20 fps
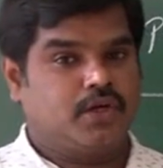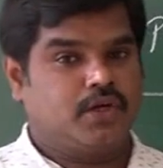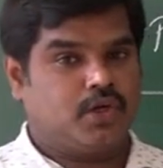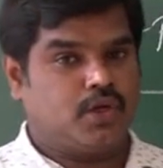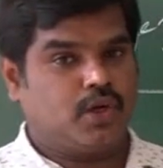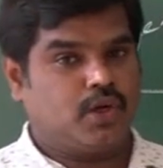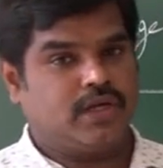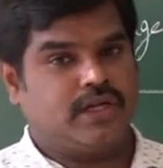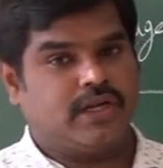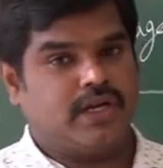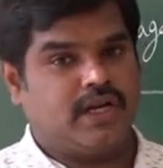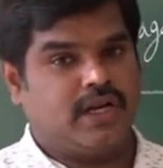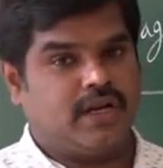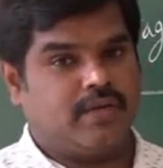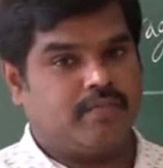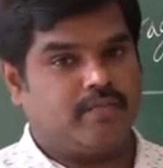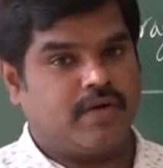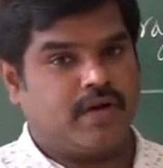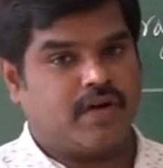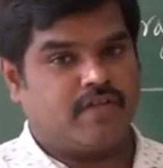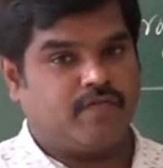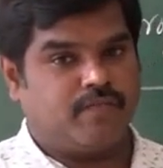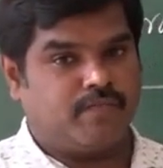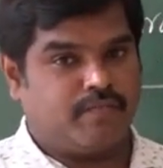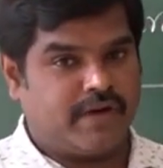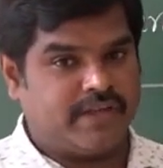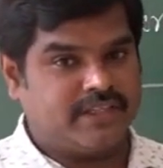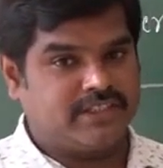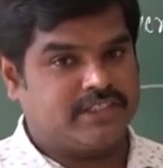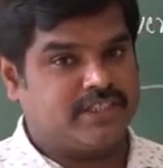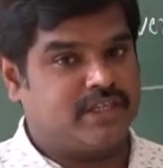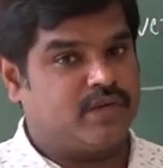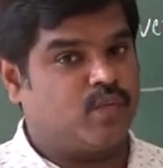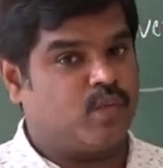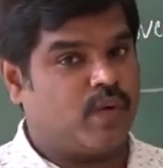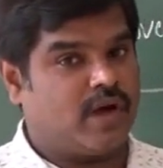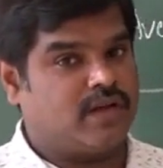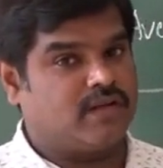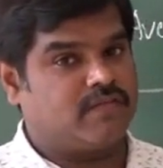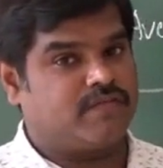Total number of months in
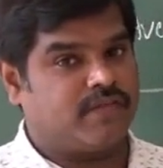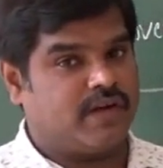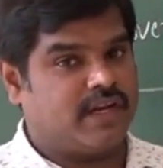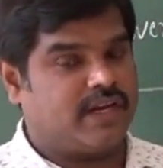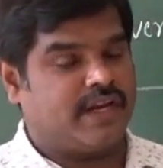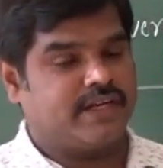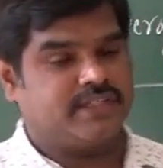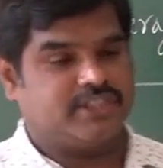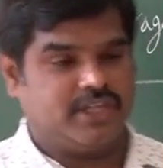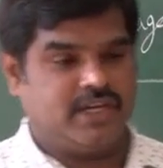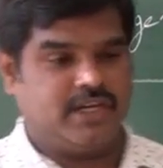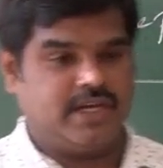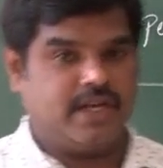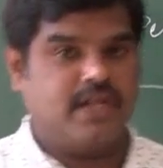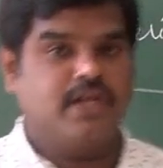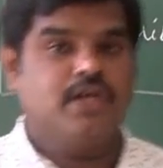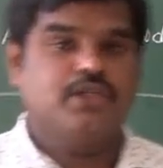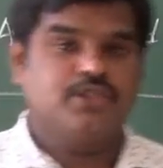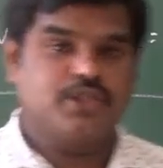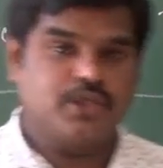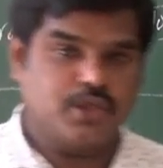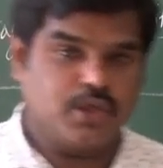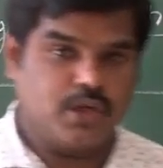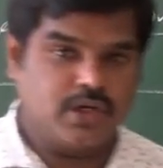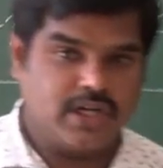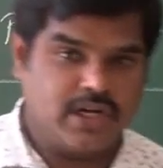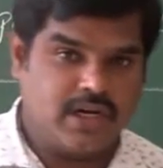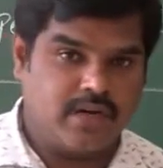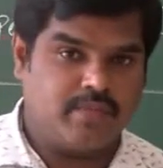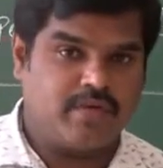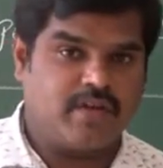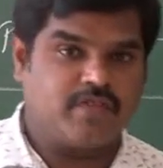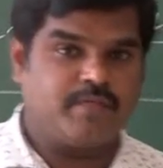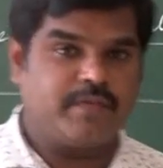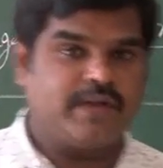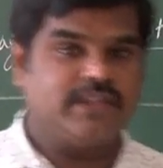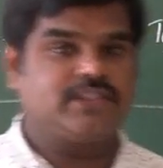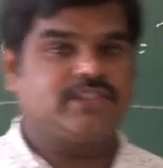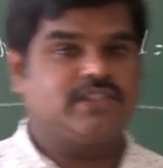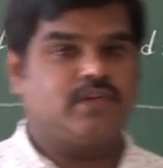one financial year. So total number of
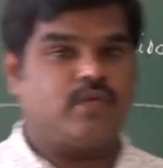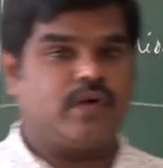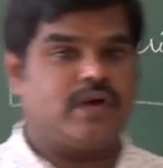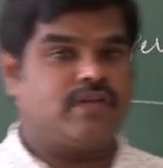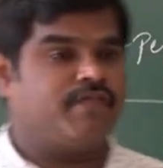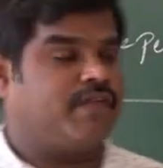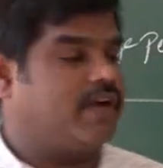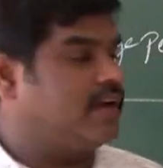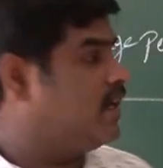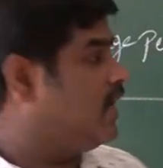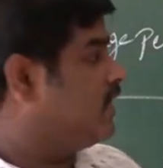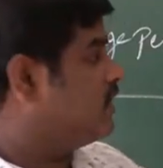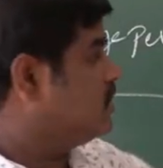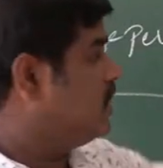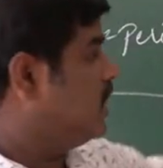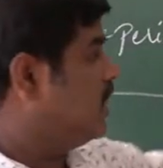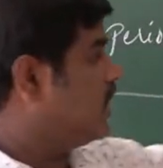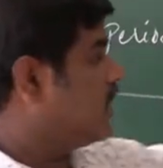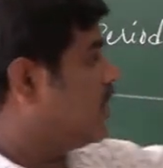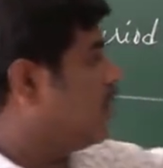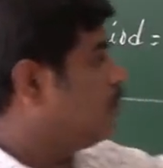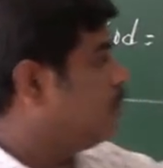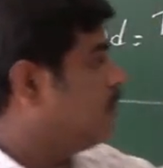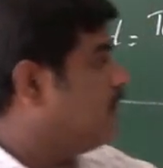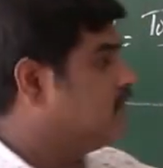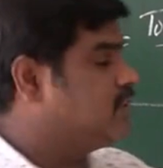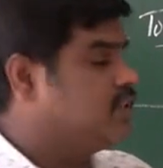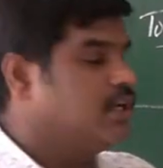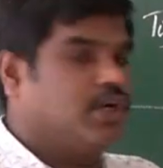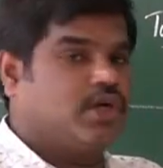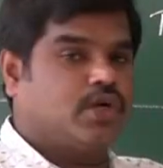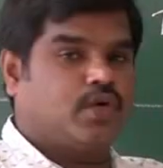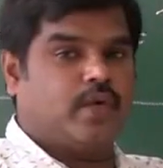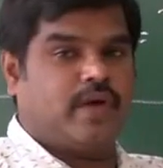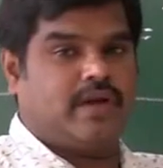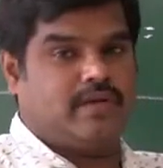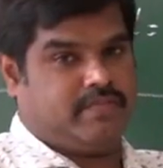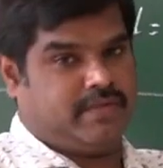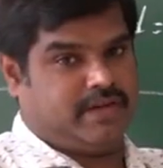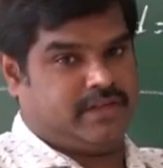months in one financial year, how much?
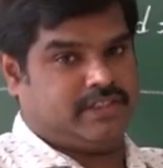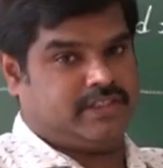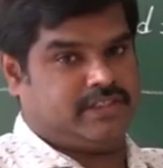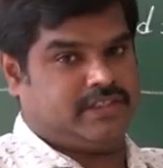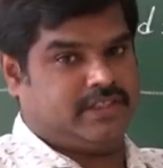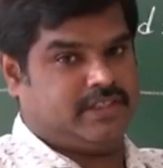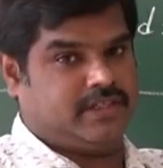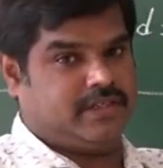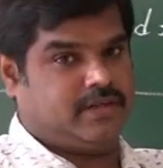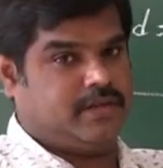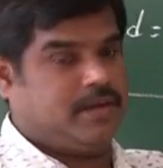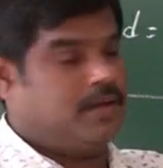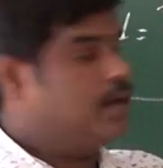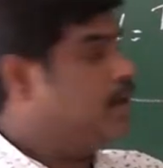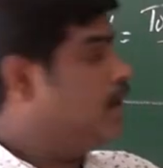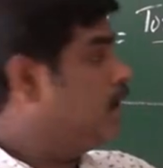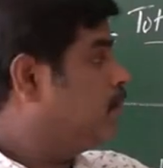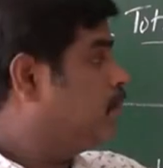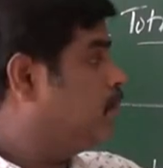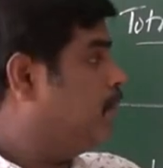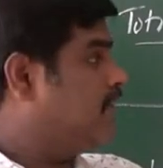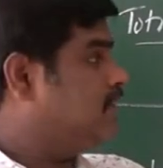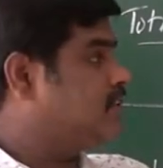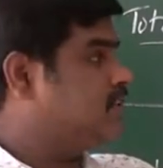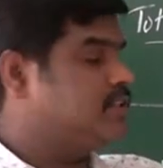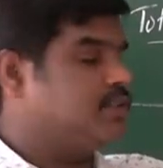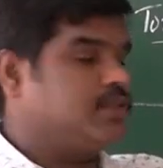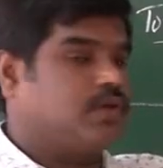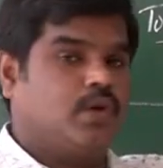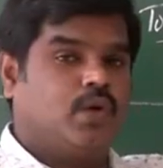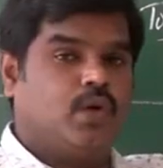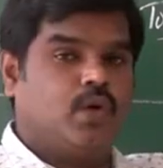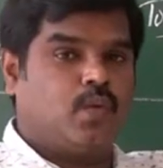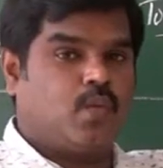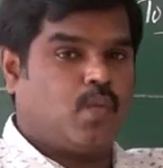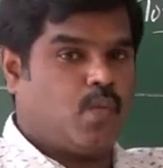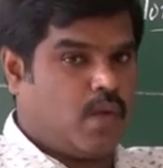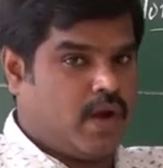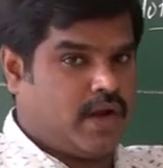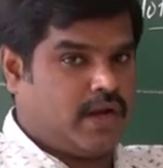12 months. Plus
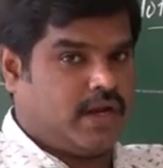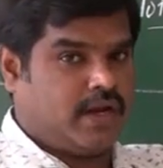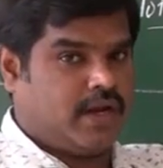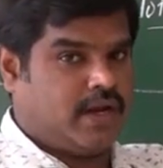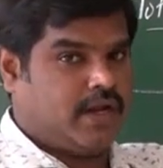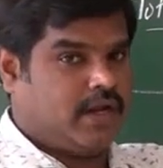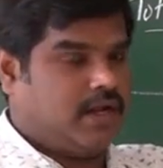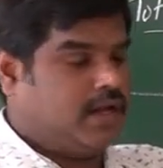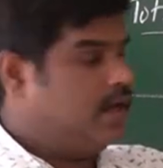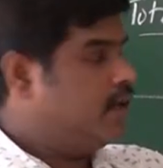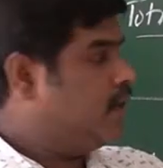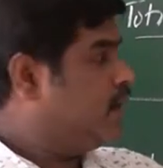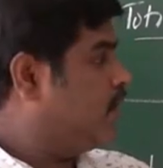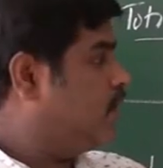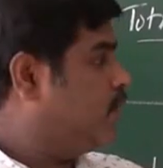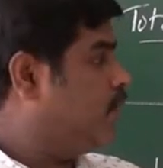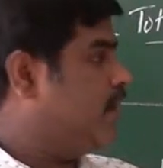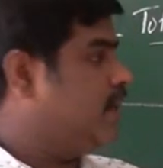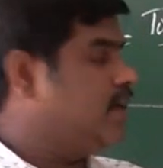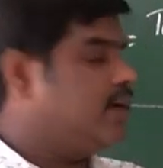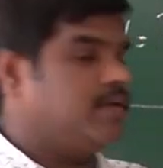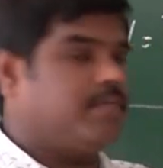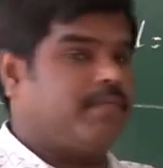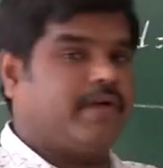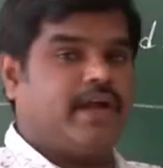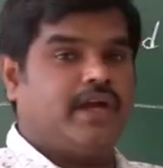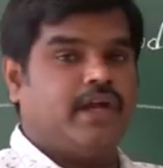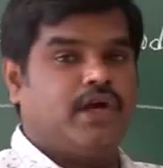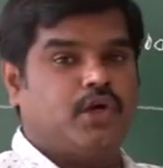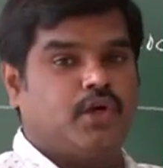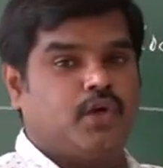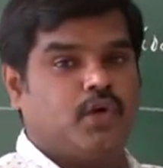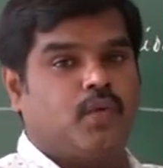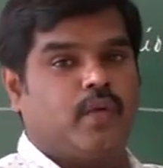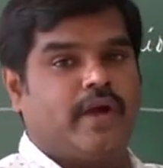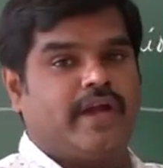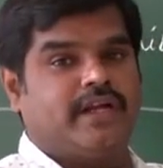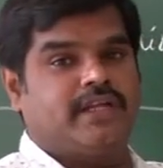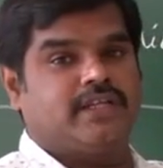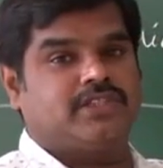1 divided by 2.
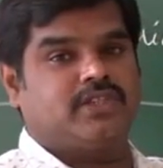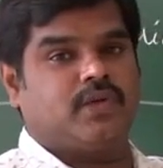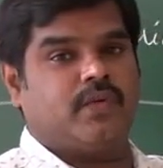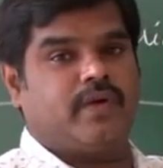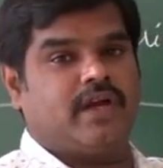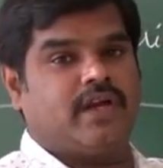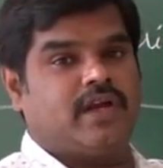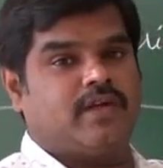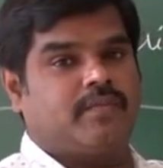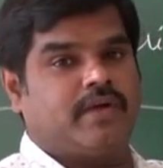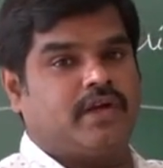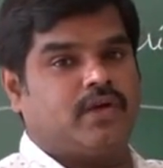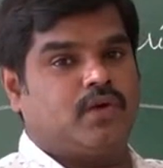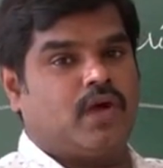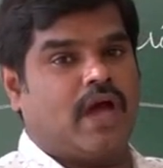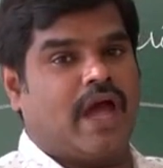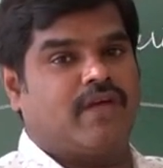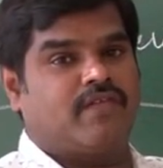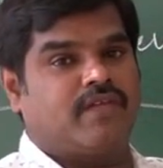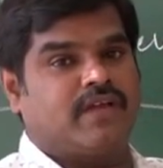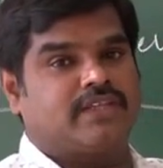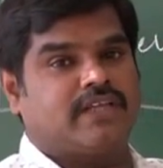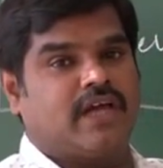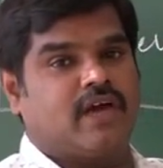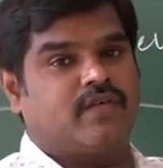Why it is divided by 2? Average.